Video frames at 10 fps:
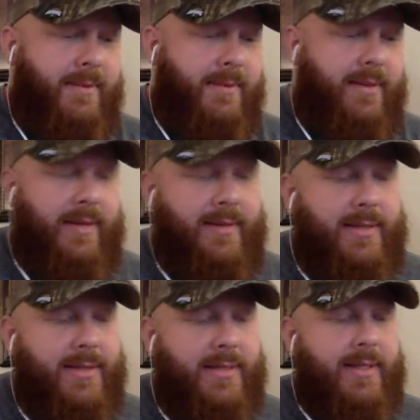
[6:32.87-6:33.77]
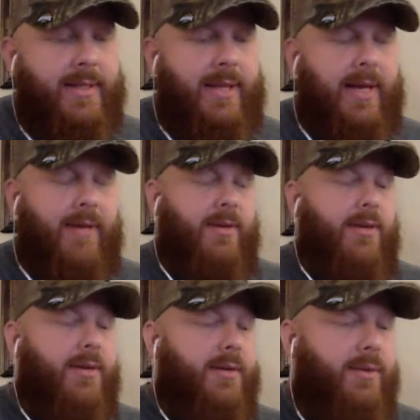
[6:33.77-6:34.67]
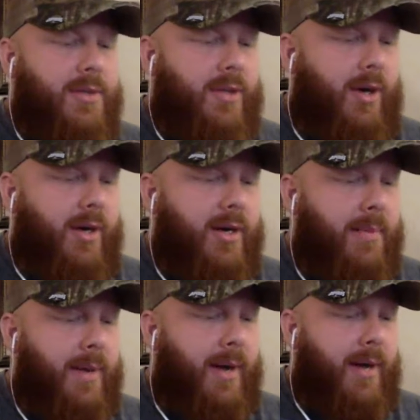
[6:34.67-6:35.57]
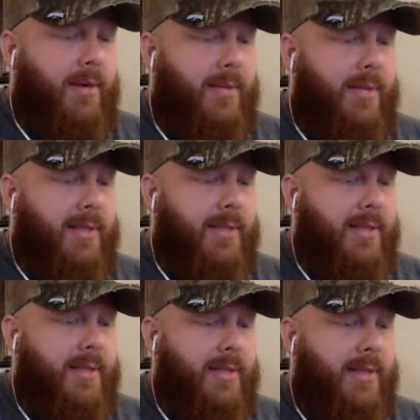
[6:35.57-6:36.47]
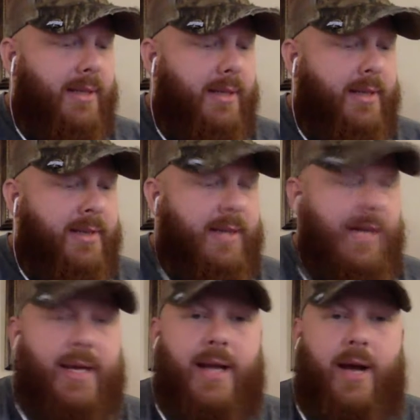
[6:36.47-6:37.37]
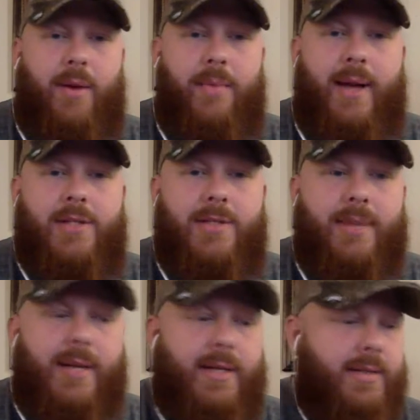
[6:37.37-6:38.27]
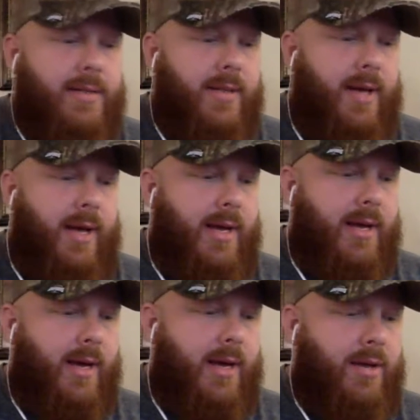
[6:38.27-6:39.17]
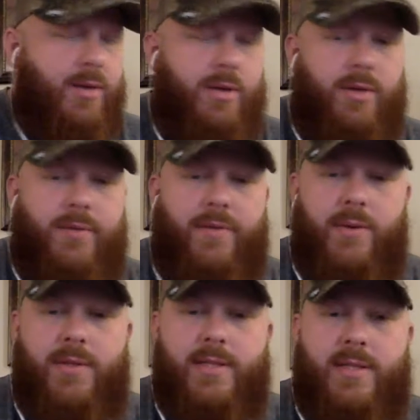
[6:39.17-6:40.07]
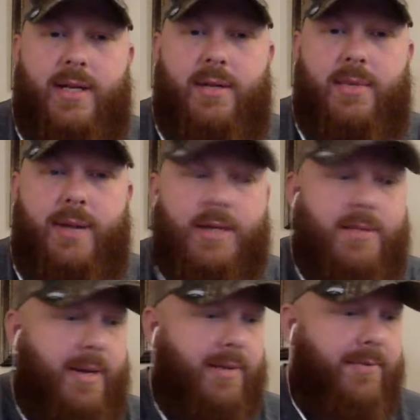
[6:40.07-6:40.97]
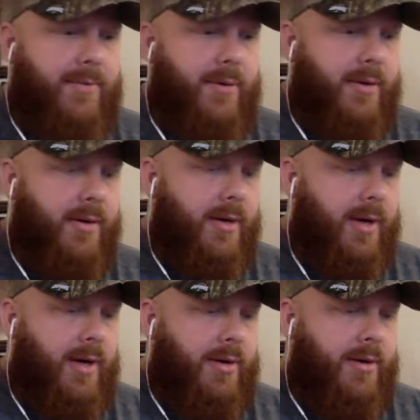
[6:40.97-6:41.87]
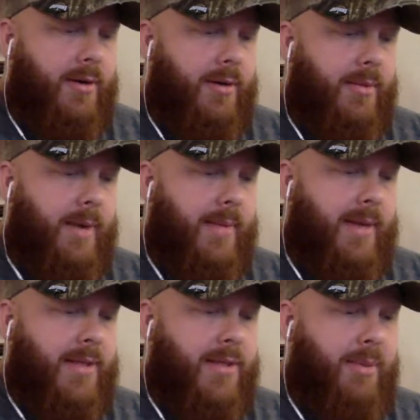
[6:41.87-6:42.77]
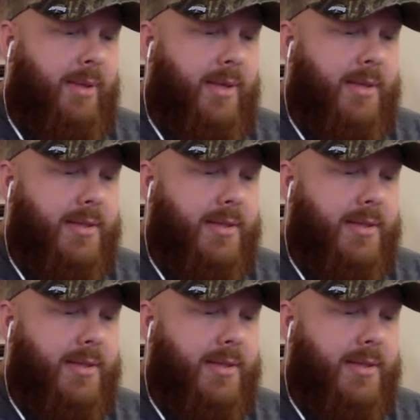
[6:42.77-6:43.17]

Disney was talking about basically taking out Magic Bands and using your phone instead of your Magic Band for your My Magic Plus.